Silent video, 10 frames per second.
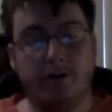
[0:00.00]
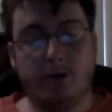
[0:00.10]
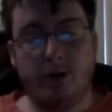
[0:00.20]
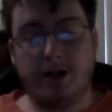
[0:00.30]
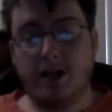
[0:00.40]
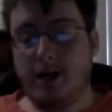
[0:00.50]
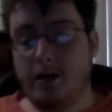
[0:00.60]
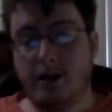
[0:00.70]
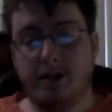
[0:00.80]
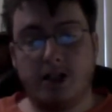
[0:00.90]
We can add an
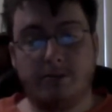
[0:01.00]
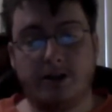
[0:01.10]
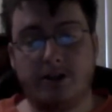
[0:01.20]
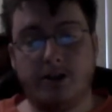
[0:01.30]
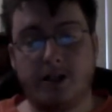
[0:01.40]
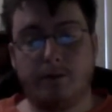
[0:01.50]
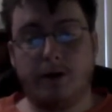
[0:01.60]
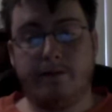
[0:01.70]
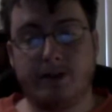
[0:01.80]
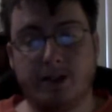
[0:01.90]
idea by turning the
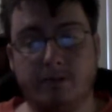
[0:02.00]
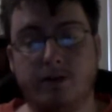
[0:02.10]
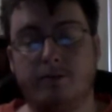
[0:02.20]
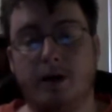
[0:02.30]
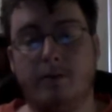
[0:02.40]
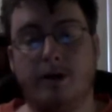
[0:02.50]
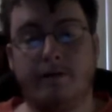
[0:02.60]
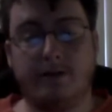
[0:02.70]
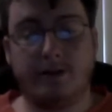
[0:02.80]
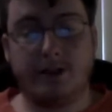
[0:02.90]
muffins into blueberry
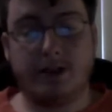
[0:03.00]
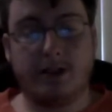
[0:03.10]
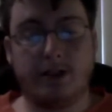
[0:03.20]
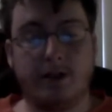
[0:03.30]
muffins.